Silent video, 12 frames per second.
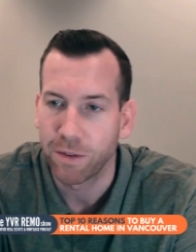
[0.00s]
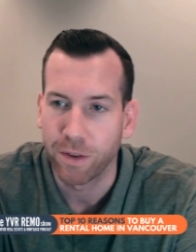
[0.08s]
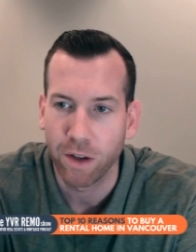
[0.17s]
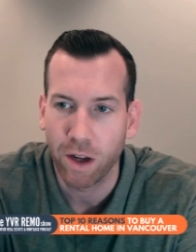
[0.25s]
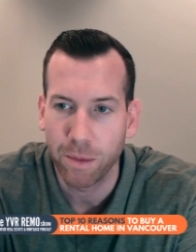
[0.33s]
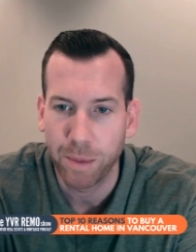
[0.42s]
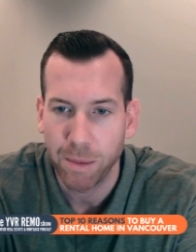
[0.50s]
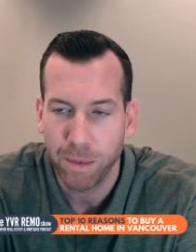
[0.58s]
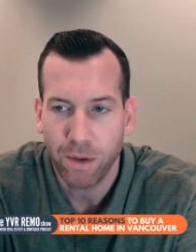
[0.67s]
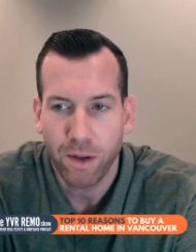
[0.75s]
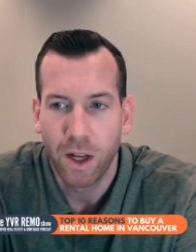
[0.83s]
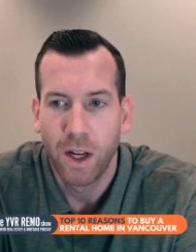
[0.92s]
for a lot of
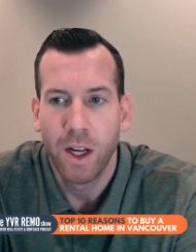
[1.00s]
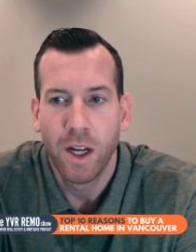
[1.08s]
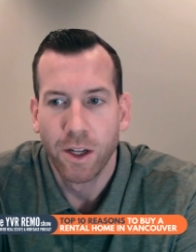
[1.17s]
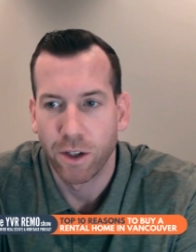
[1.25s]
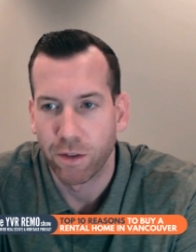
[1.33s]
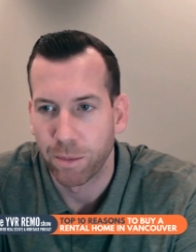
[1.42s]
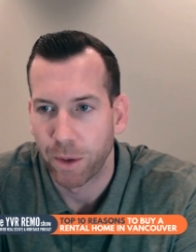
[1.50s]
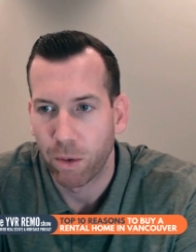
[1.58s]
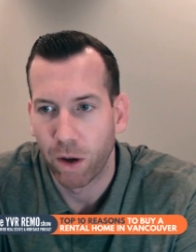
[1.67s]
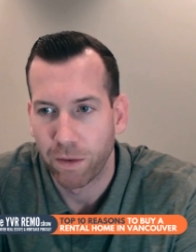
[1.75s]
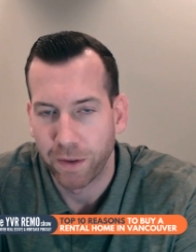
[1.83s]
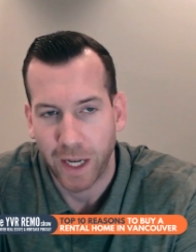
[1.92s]
people, just from a
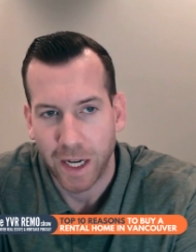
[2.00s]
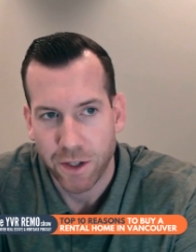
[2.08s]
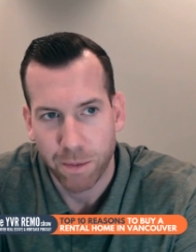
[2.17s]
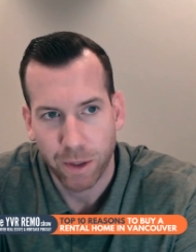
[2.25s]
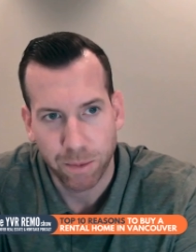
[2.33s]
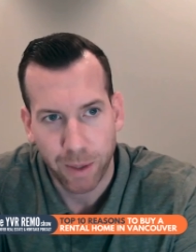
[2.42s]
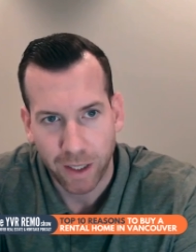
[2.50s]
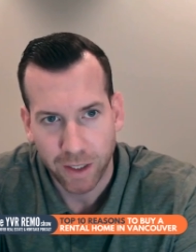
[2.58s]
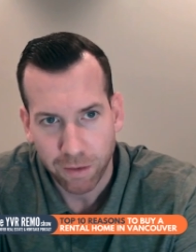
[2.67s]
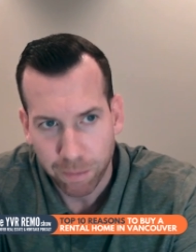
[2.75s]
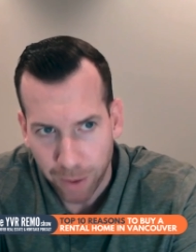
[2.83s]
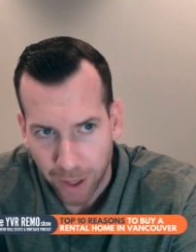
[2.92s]
qualification
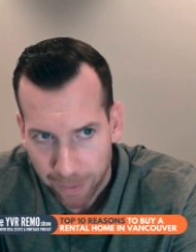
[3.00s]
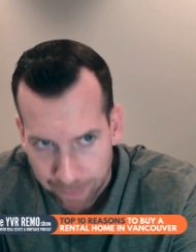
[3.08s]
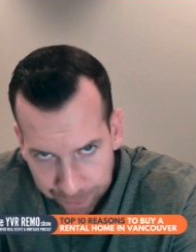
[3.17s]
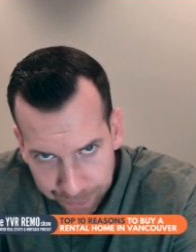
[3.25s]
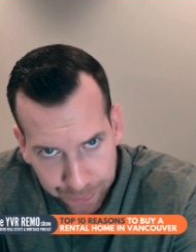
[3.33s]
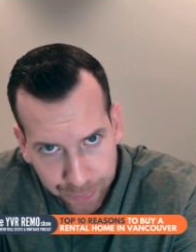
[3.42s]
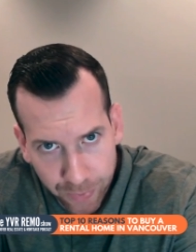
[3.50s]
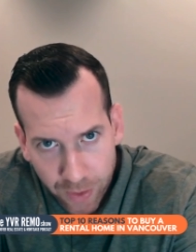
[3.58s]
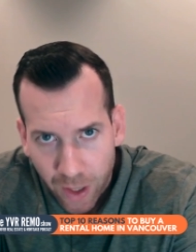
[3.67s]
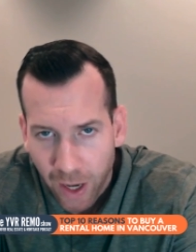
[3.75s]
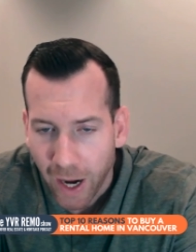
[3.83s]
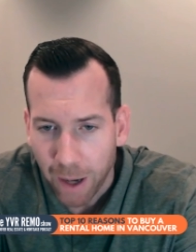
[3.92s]
perspective. But
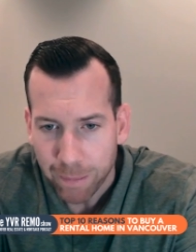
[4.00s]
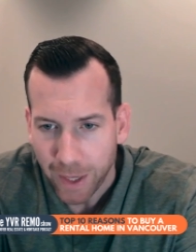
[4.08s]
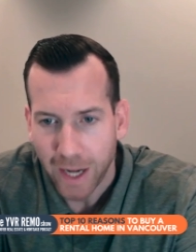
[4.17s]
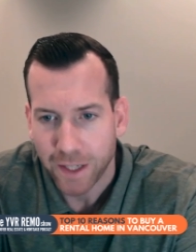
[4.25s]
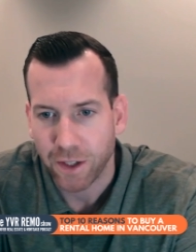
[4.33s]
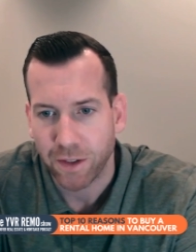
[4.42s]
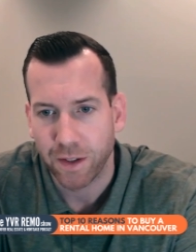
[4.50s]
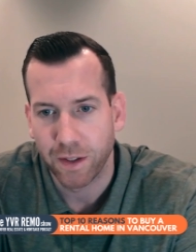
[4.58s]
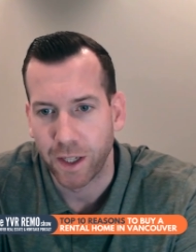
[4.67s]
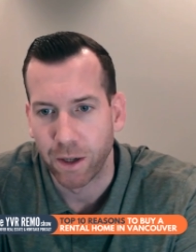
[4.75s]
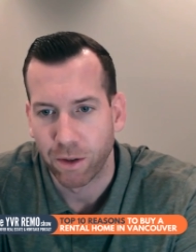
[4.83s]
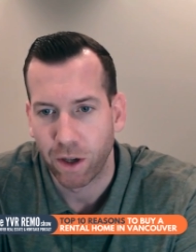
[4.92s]
just
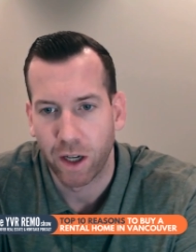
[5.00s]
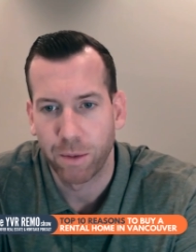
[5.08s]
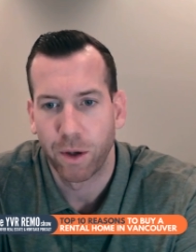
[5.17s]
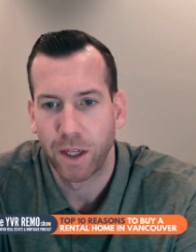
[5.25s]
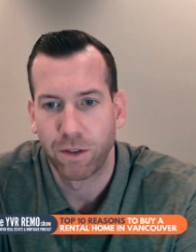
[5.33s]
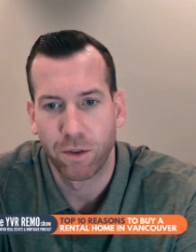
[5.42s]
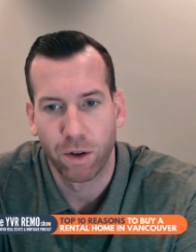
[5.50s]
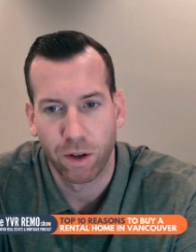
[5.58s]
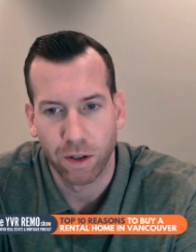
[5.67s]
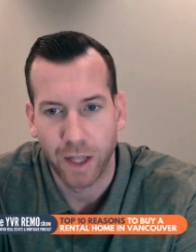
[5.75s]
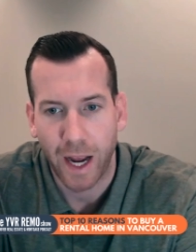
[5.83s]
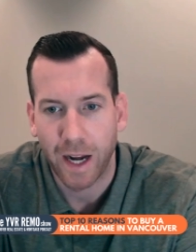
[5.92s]
talking about
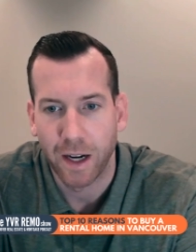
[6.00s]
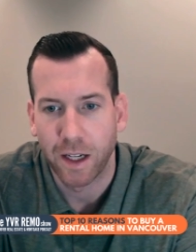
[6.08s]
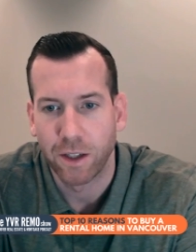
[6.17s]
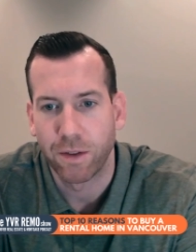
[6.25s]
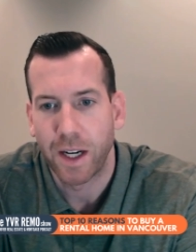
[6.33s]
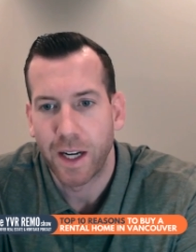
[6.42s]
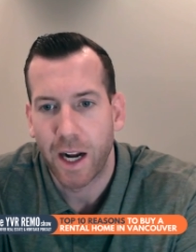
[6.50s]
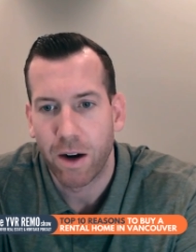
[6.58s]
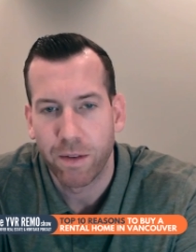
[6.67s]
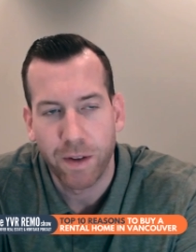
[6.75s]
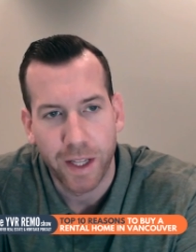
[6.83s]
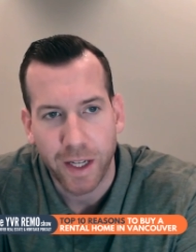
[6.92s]
historical data, because right now
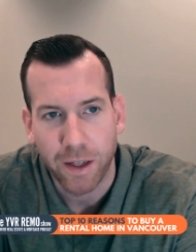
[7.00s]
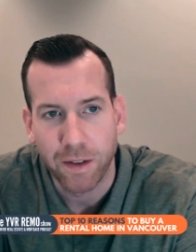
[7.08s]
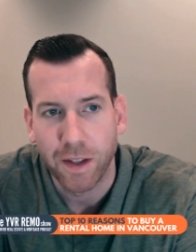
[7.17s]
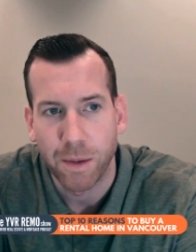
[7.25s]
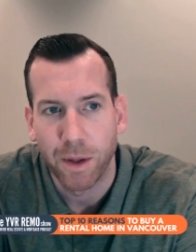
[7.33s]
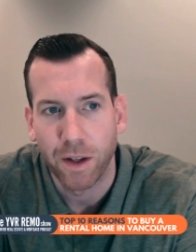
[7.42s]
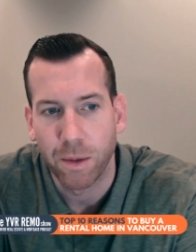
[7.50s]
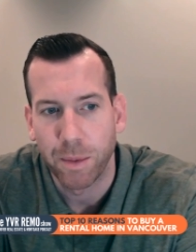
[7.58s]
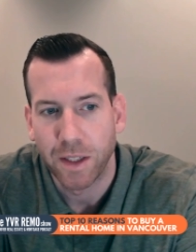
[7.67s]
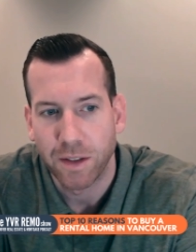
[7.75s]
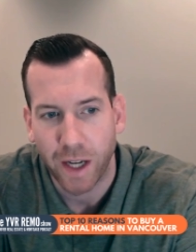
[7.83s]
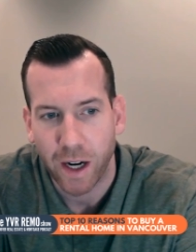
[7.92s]
everything can seem a little
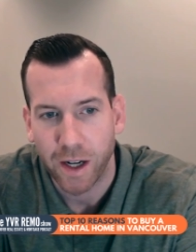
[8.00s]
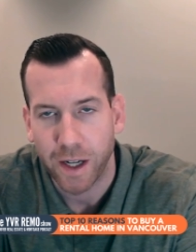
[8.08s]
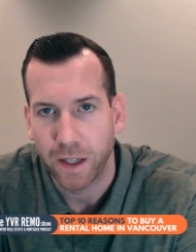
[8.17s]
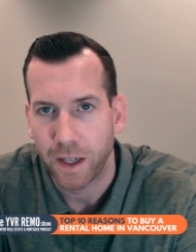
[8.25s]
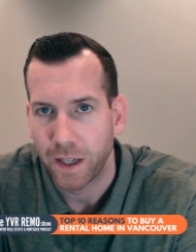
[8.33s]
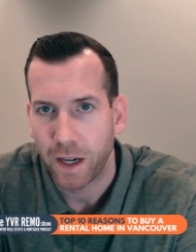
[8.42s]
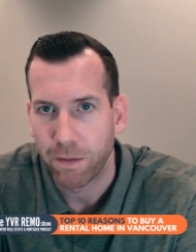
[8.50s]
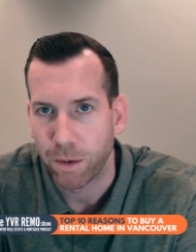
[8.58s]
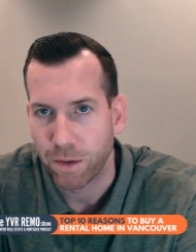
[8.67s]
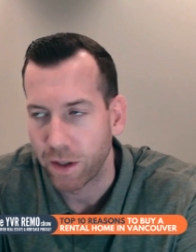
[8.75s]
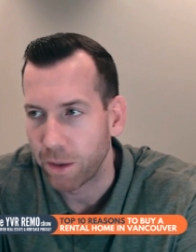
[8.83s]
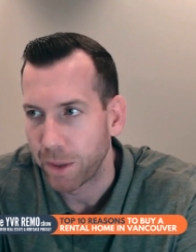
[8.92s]
bit scary and
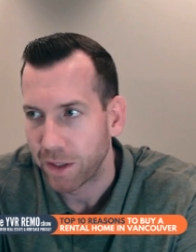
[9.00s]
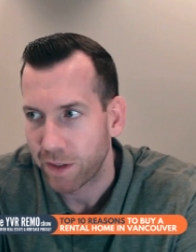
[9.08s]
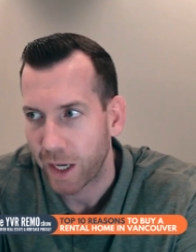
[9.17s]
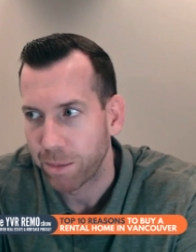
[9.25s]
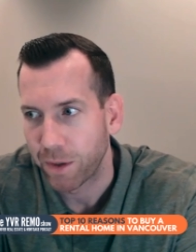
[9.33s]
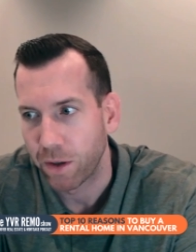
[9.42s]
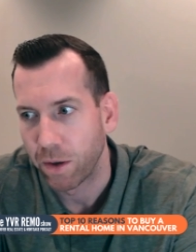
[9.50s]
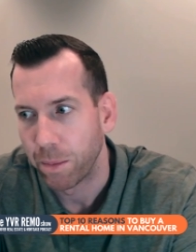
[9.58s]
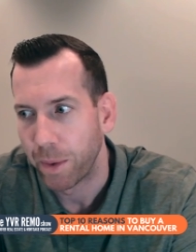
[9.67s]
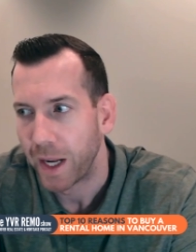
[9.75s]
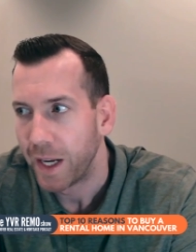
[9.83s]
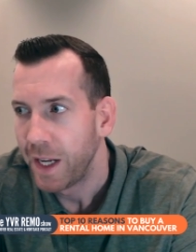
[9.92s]
everyone's a little bit skeptical.
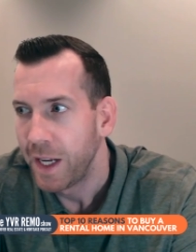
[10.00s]
But